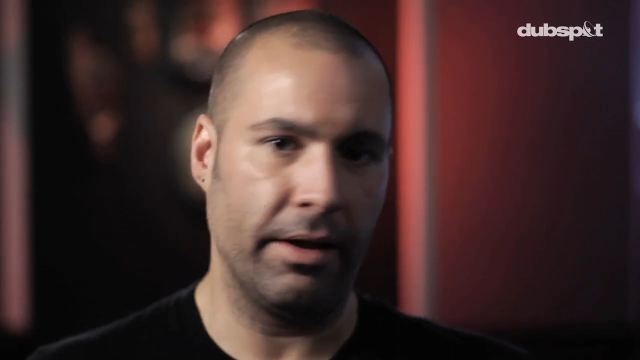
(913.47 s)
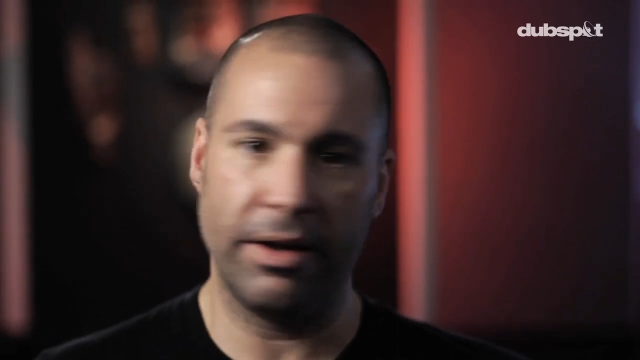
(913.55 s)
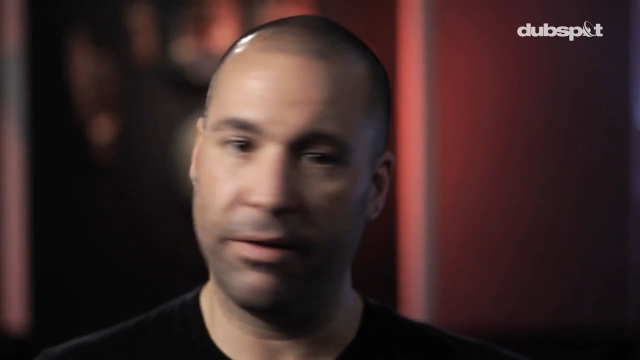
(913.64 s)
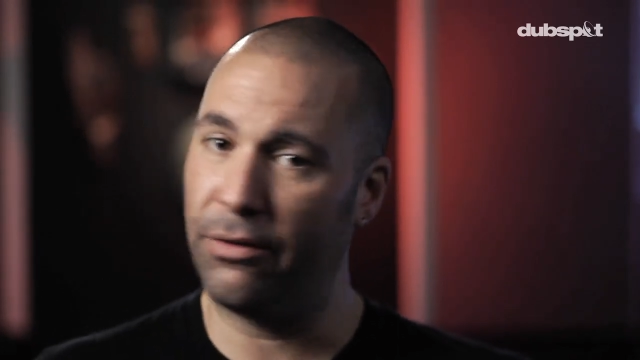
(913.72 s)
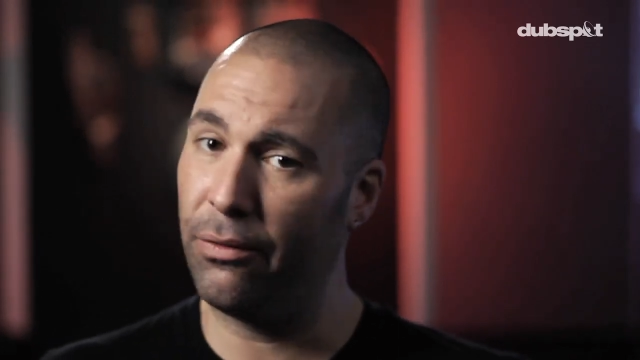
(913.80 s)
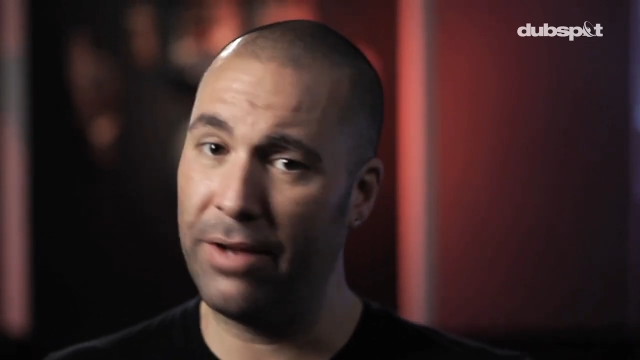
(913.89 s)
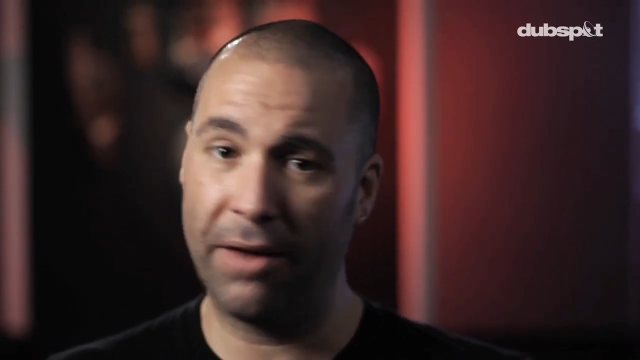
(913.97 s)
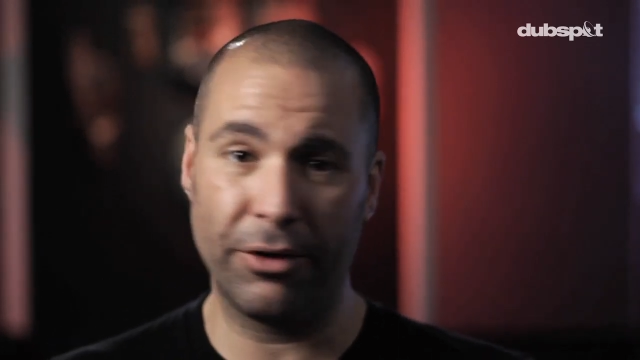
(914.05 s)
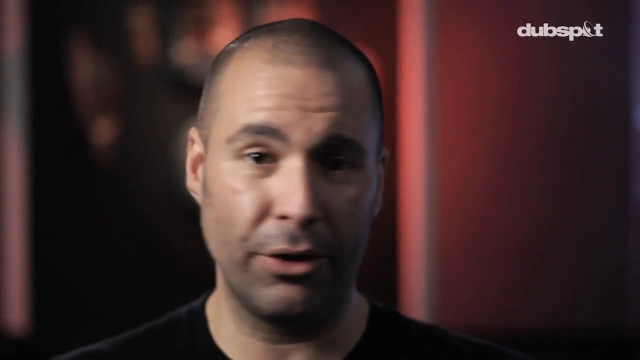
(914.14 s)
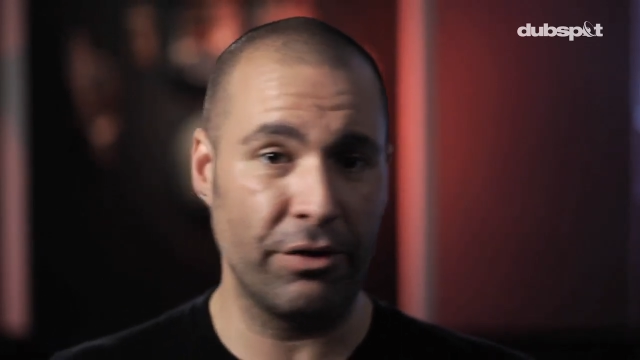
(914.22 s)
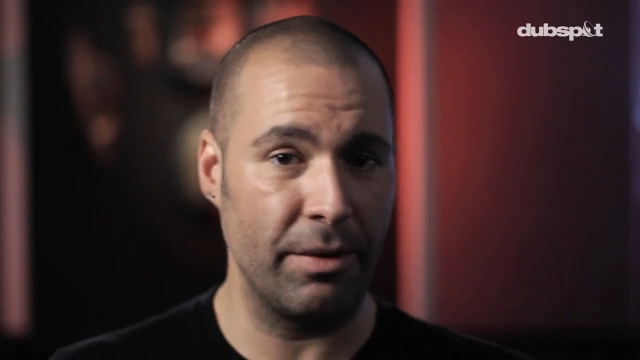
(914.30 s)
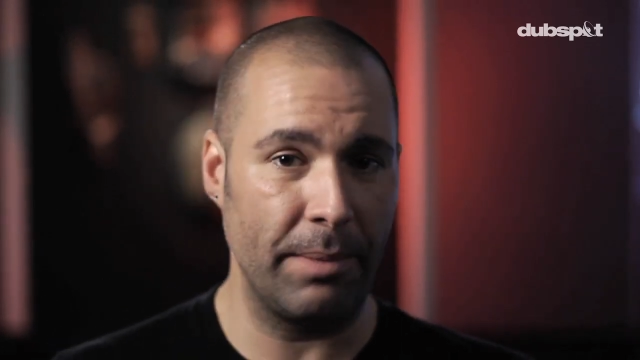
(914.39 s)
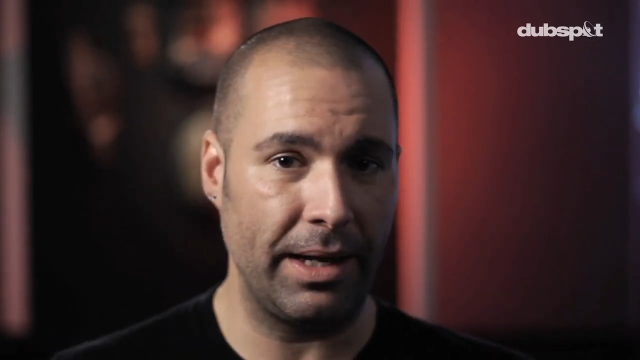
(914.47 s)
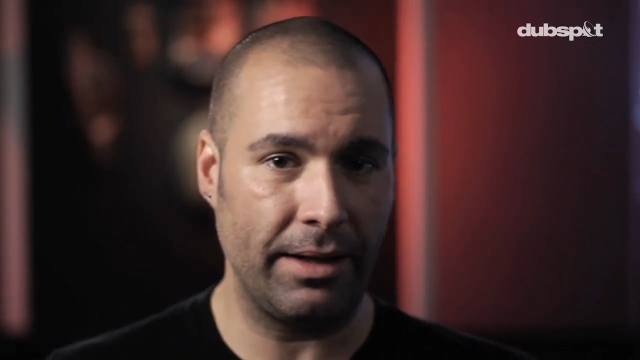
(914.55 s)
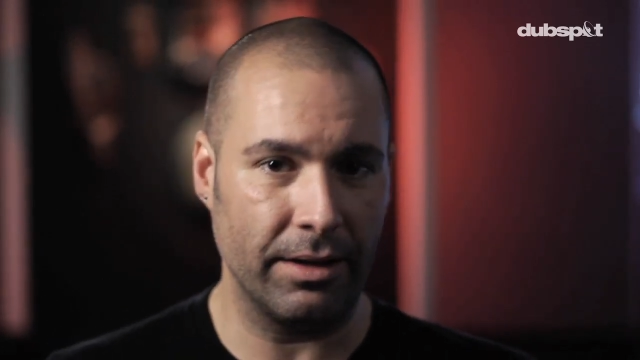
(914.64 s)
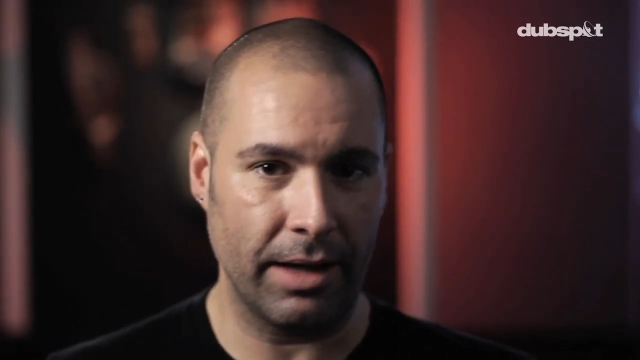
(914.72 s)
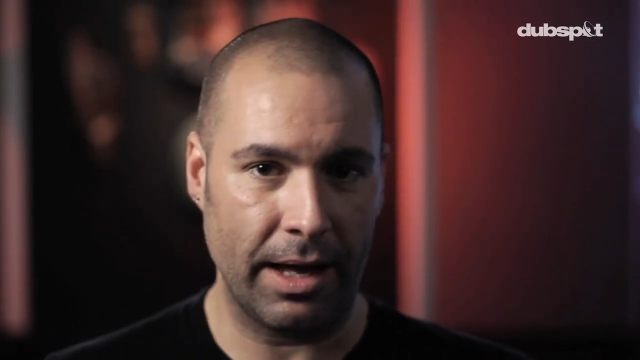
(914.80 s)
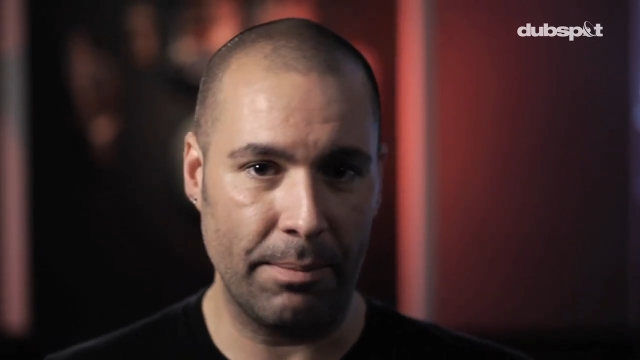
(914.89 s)
And if you've never used a MIDI
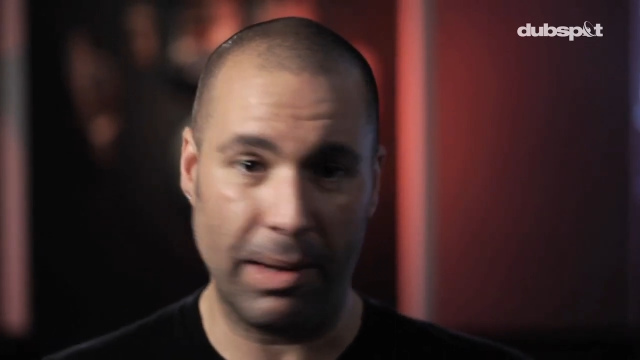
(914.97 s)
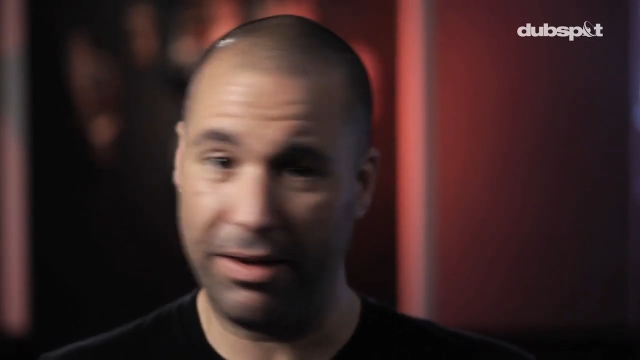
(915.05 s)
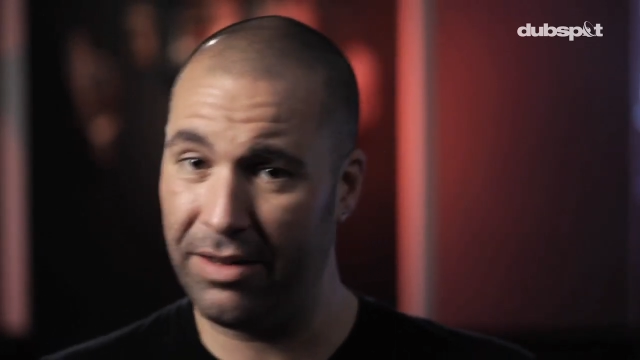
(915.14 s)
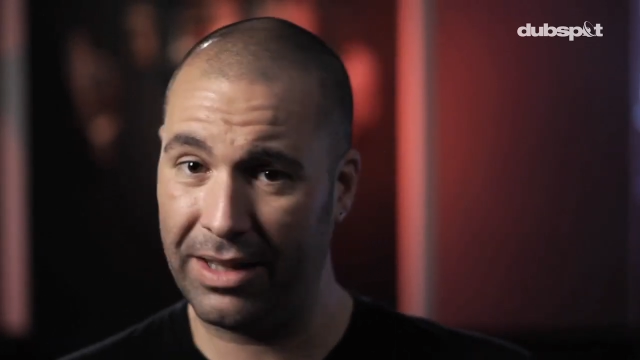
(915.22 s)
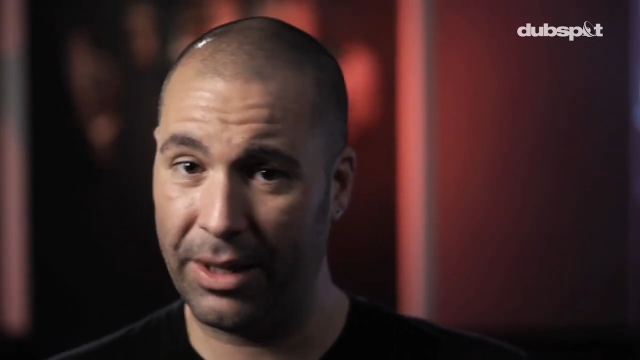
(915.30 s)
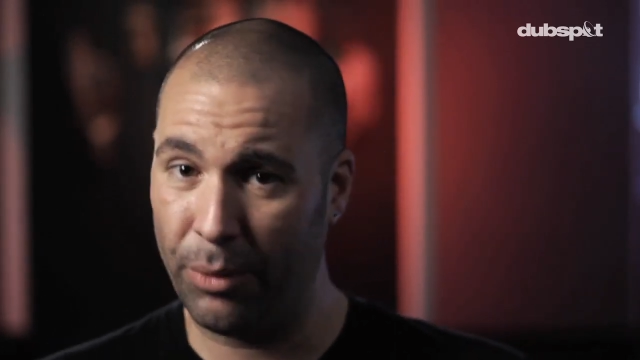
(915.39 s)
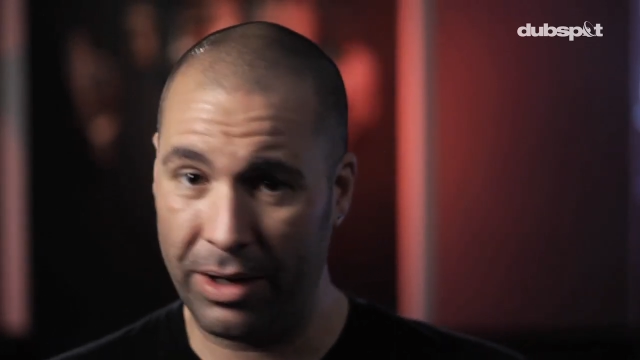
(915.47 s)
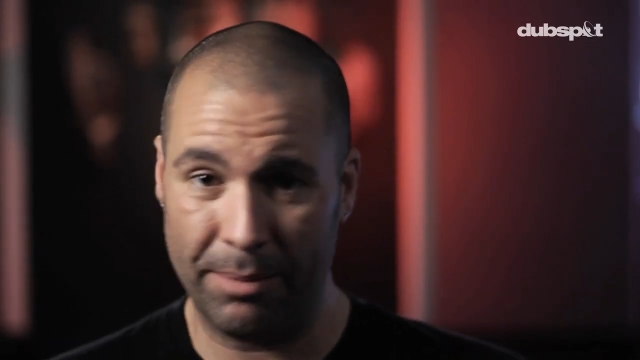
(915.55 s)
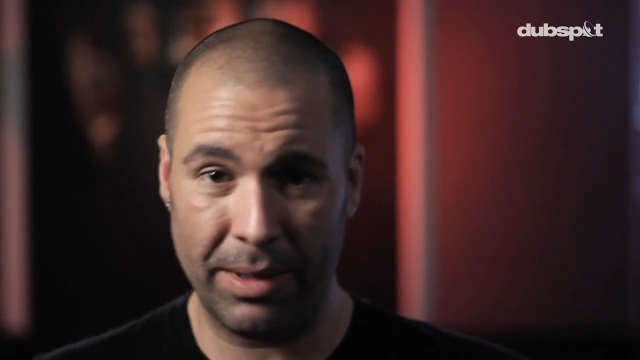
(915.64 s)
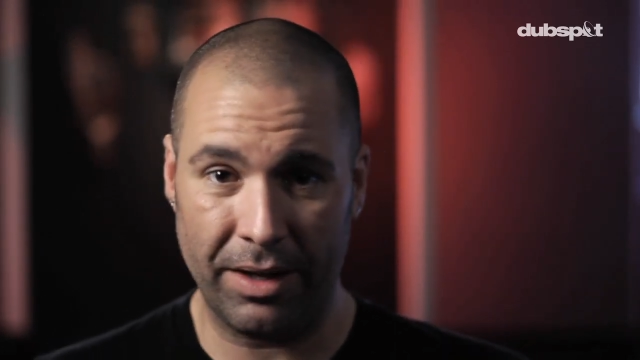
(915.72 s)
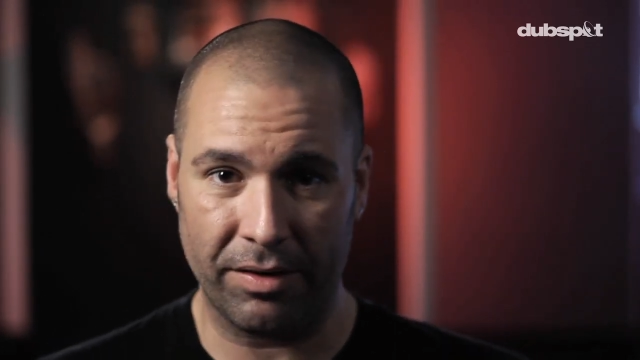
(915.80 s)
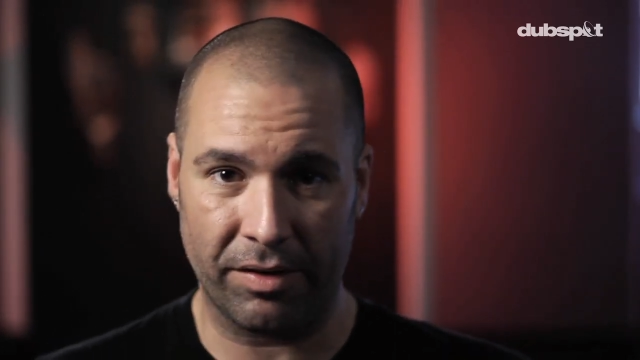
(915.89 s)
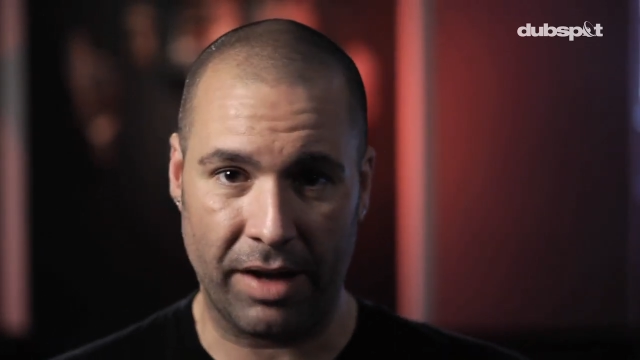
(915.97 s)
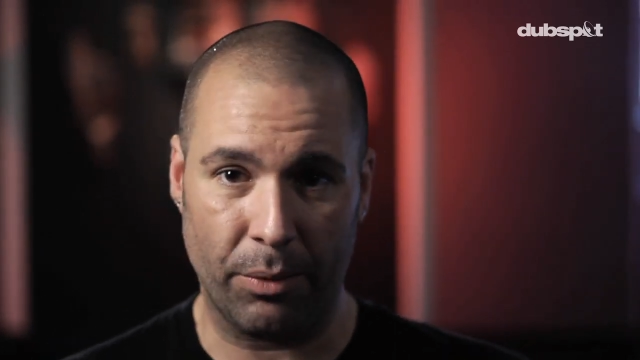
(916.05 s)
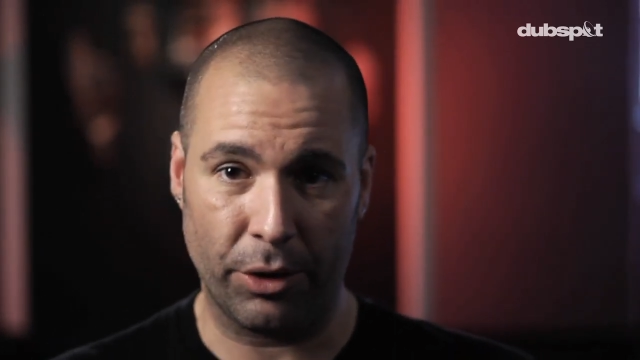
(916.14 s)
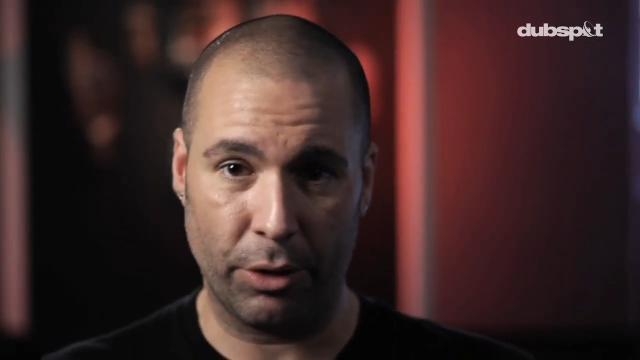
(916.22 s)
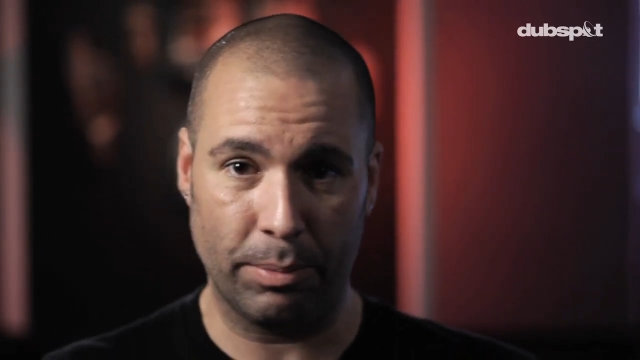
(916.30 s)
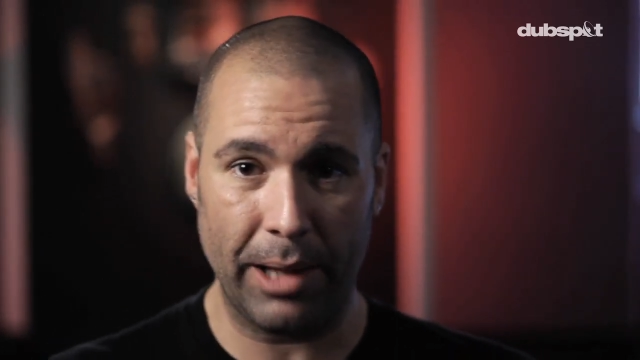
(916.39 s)
delay, basically what it means is that
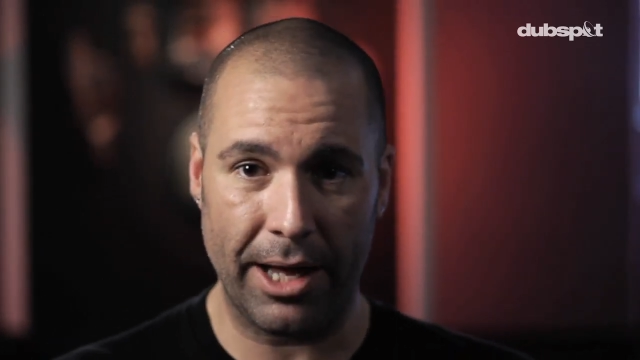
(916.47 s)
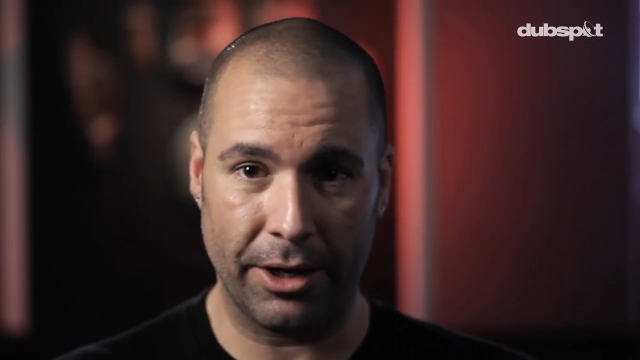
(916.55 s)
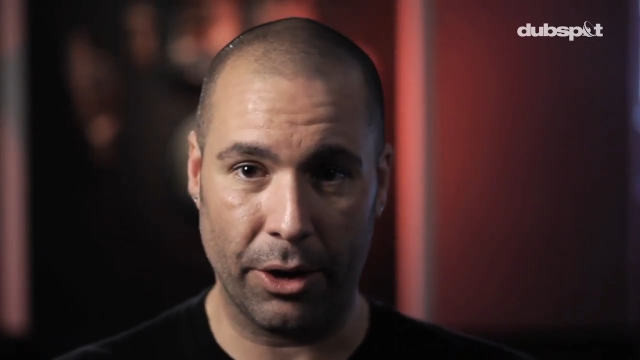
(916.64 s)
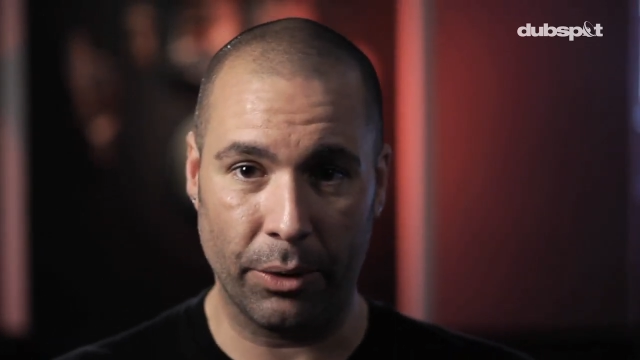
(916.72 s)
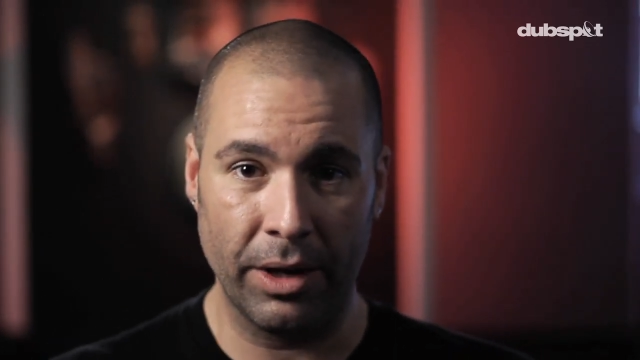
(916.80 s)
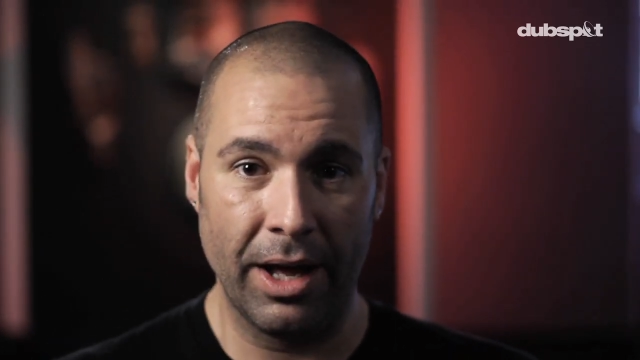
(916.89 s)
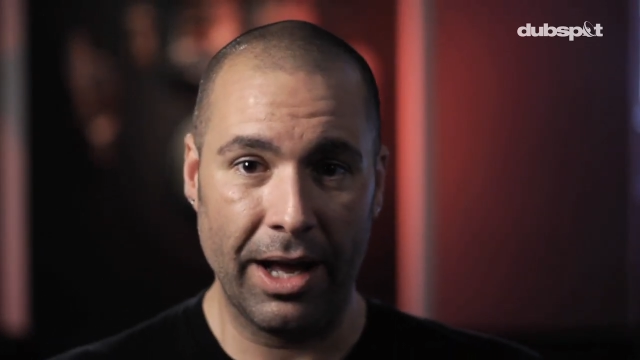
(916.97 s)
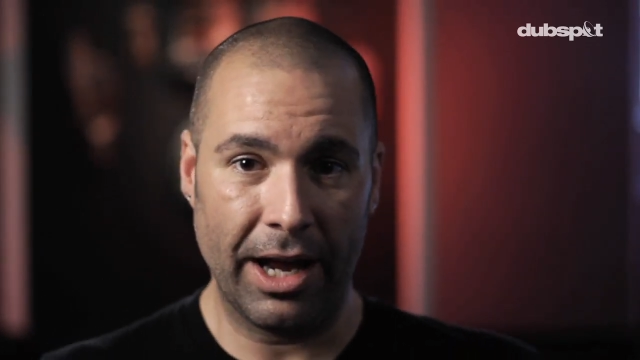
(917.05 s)
when you play a note,